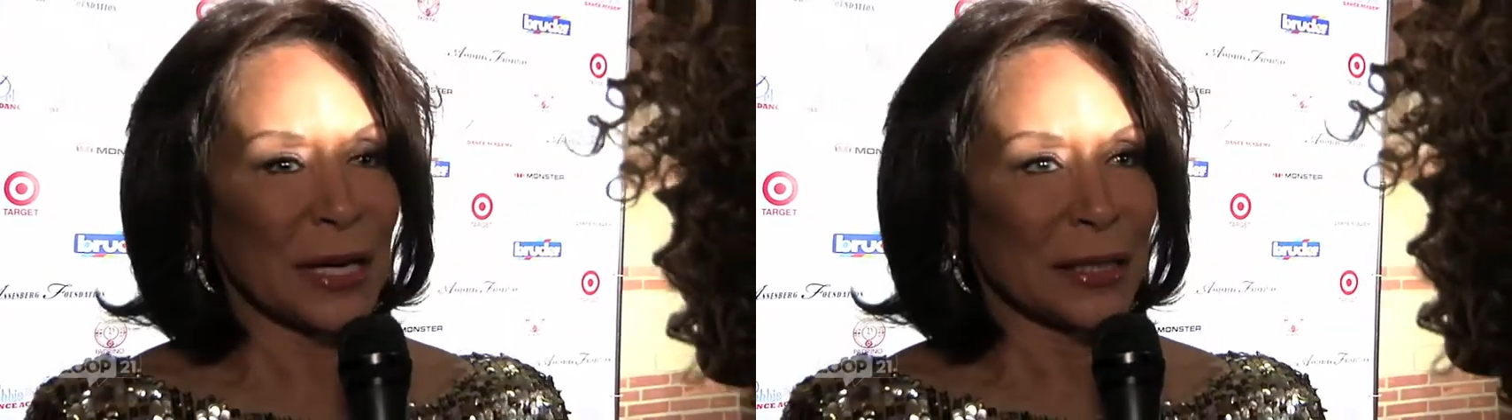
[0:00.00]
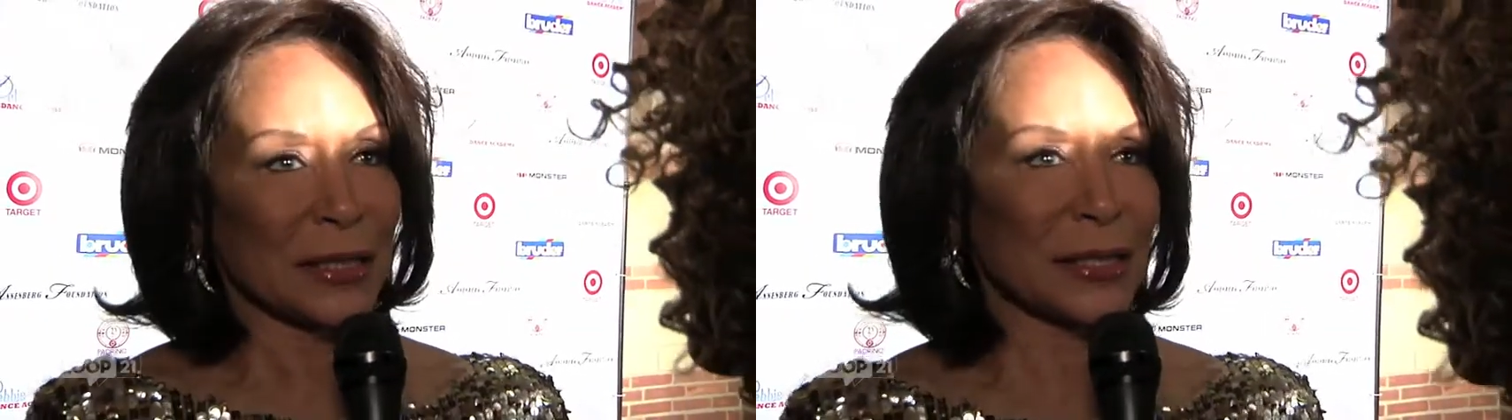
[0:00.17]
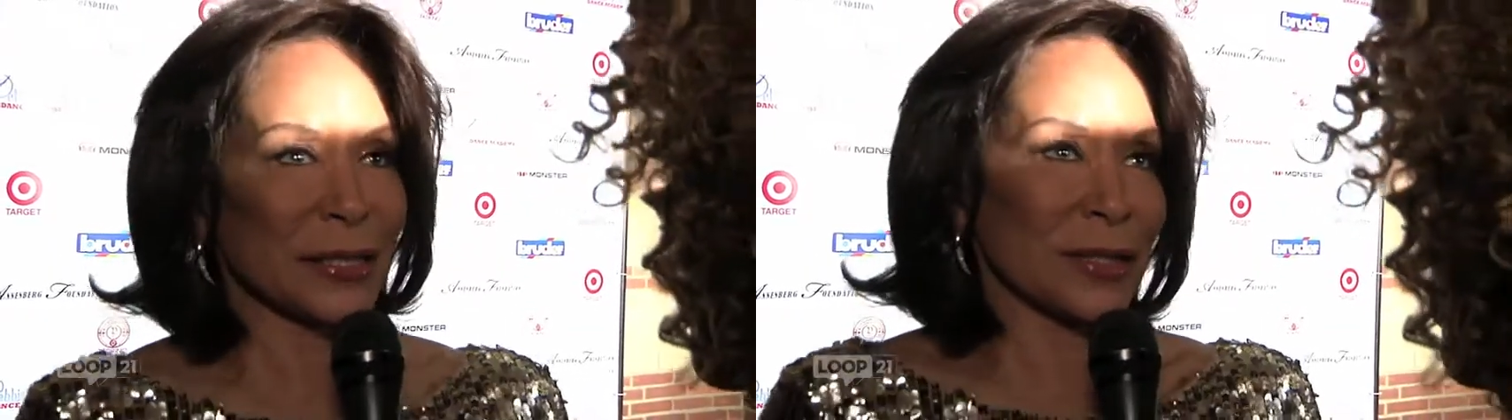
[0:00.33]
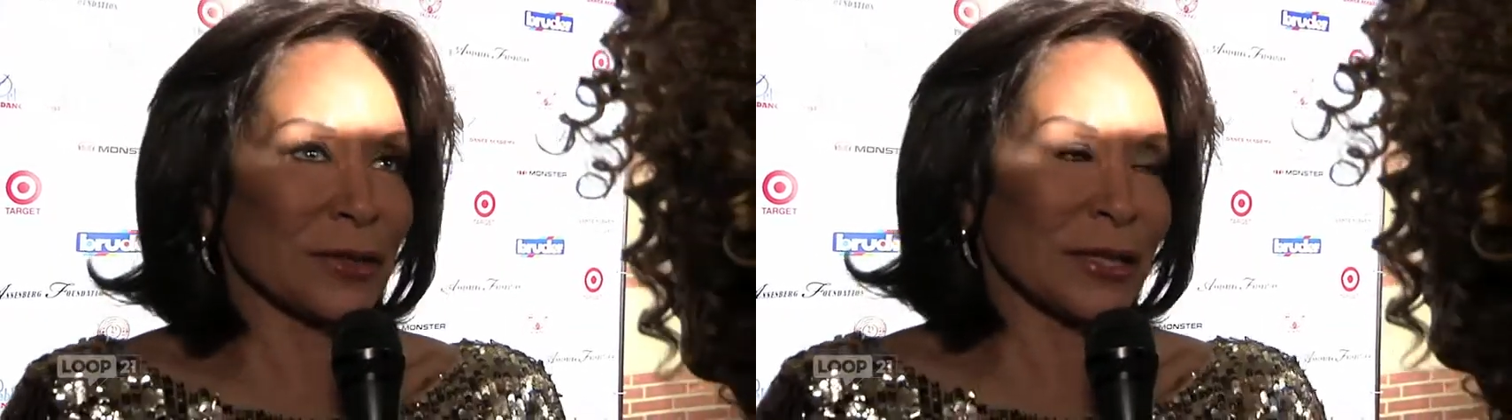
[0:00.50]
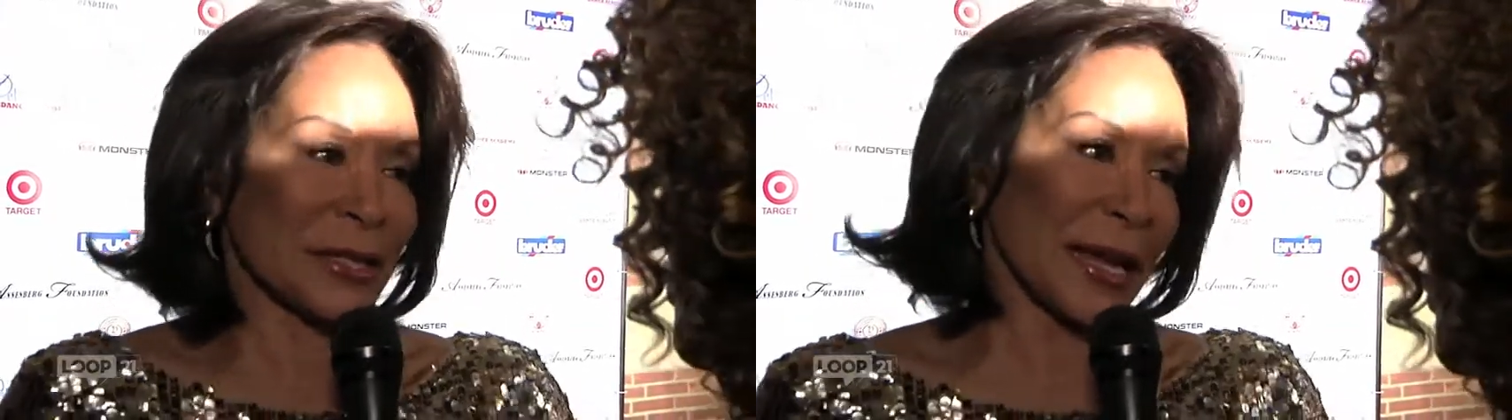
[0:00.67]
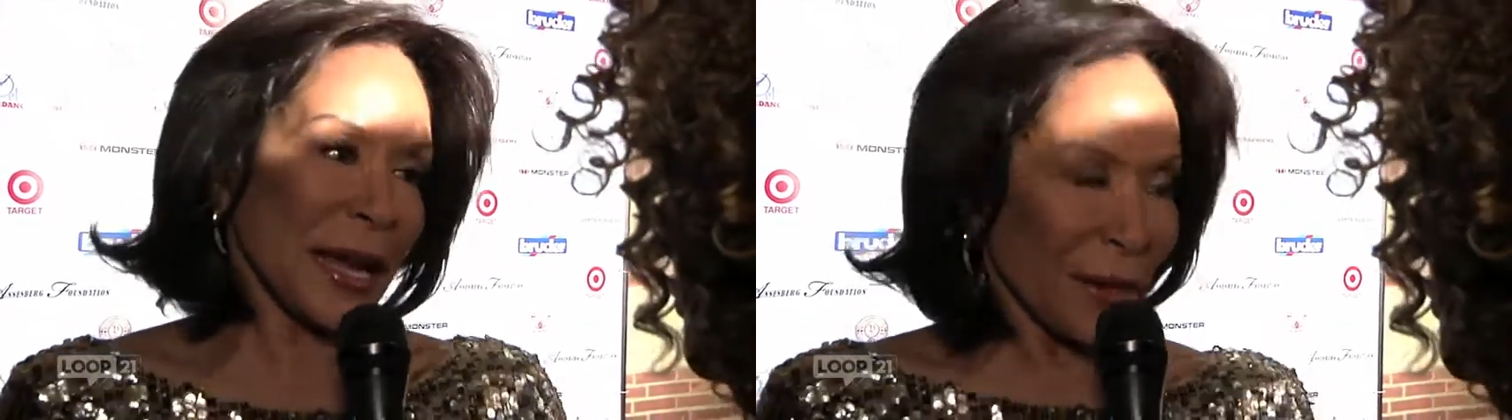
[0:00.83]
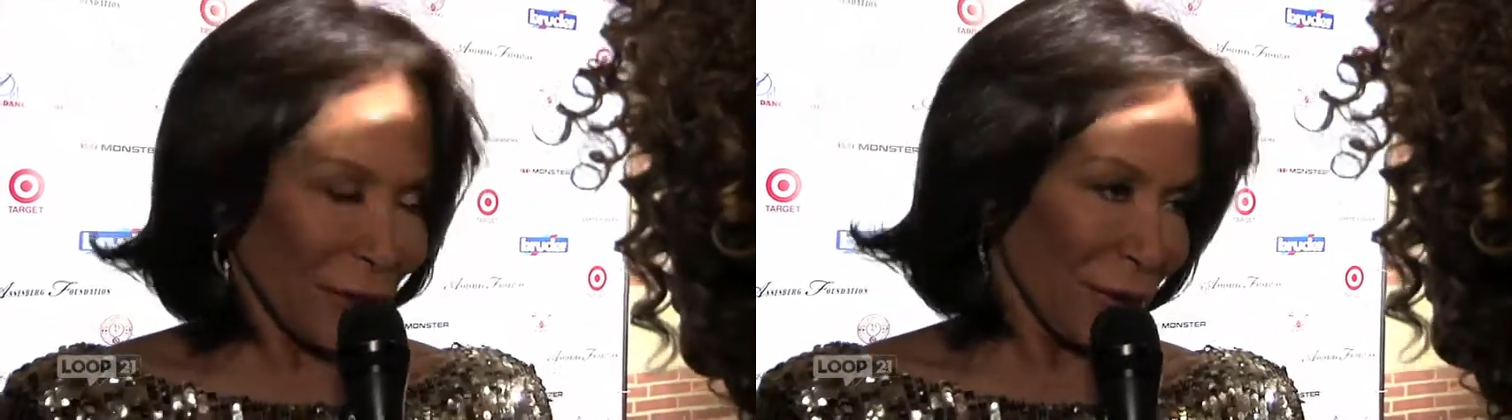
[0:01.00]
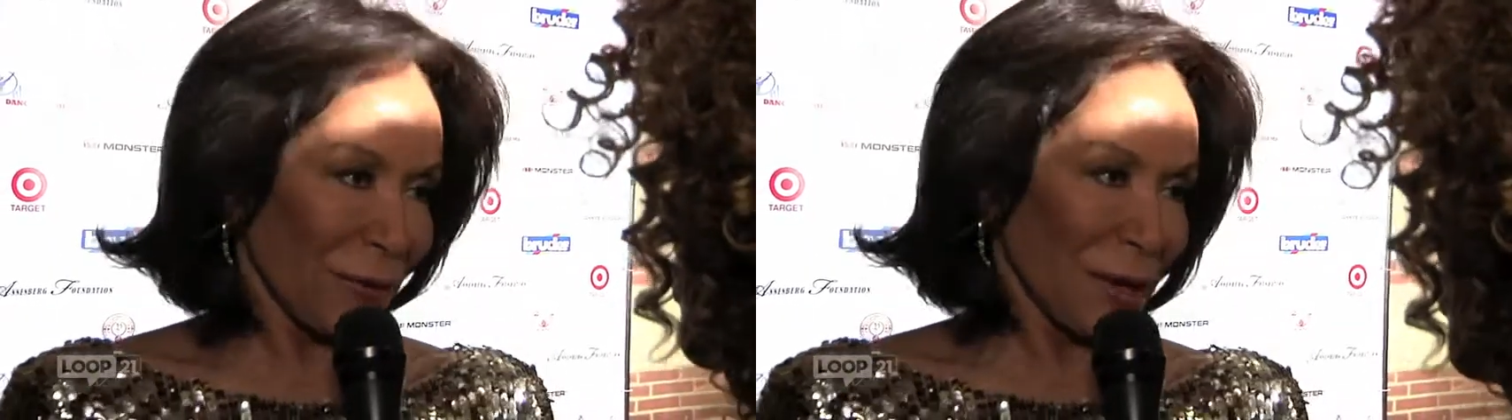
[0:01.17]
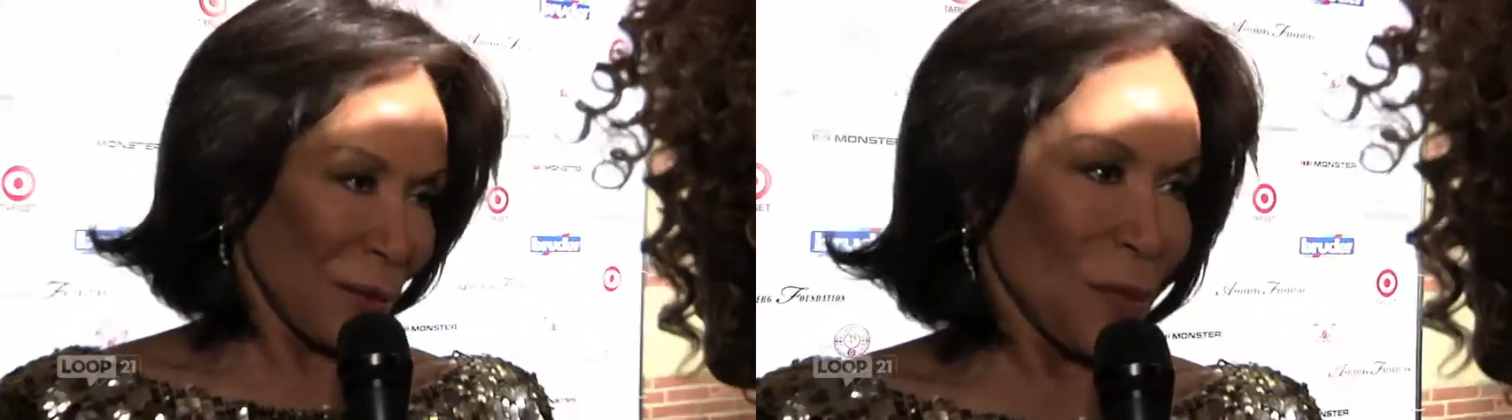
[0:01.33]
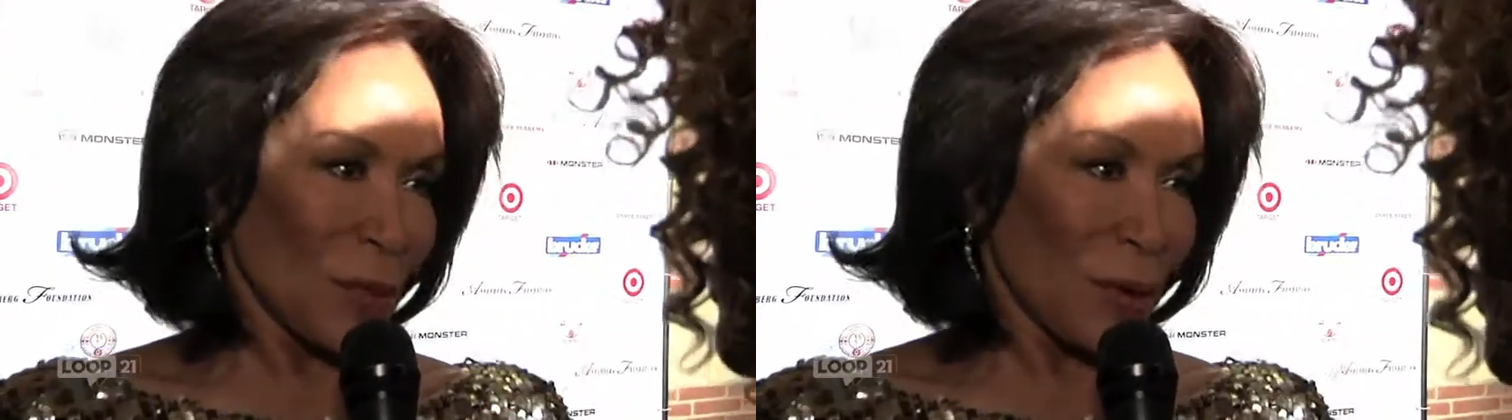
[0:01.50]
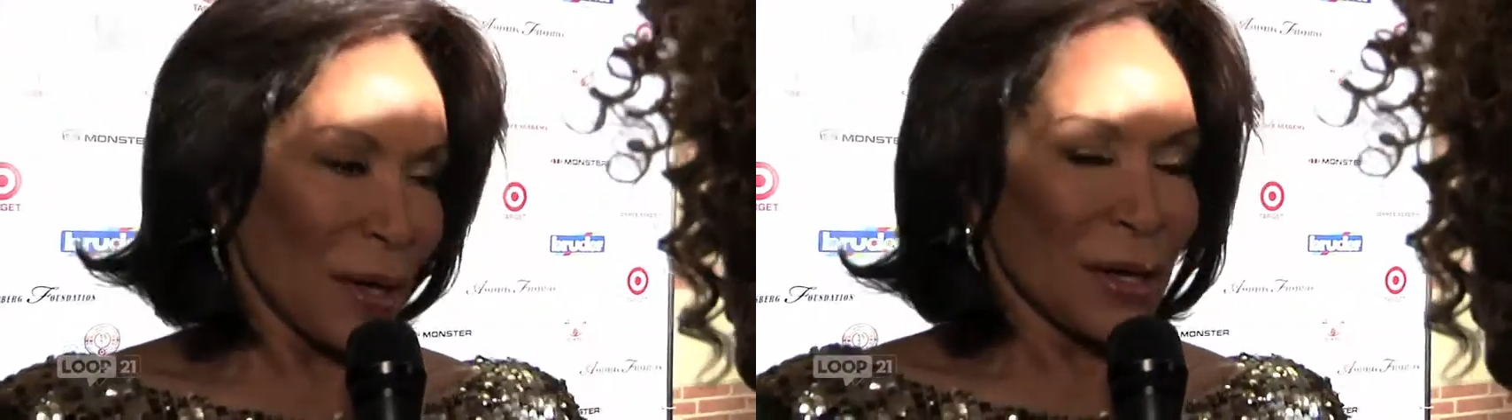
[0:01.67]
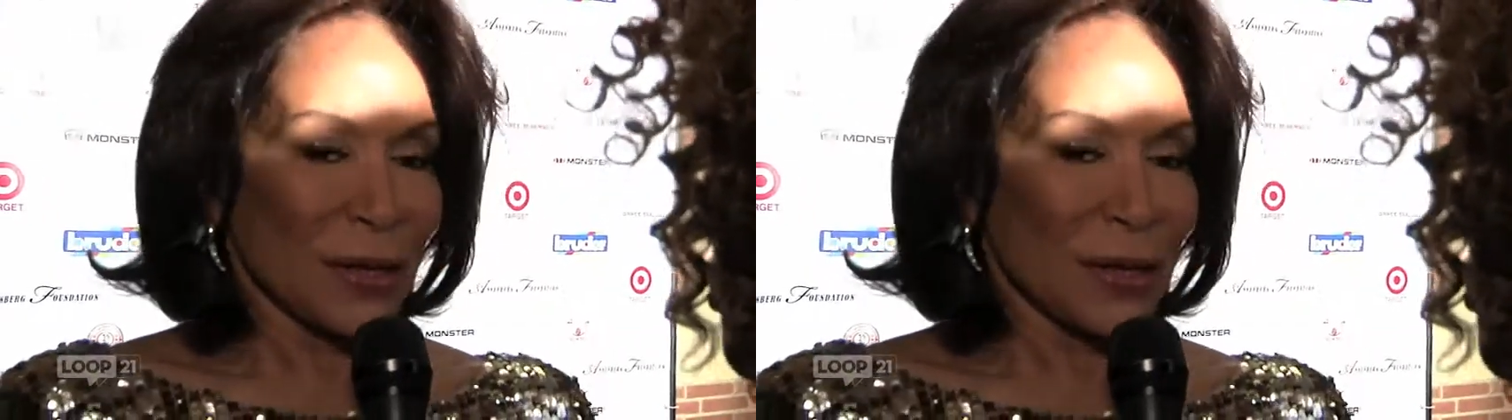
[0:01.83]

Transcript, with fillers: You just don't stand there anymore.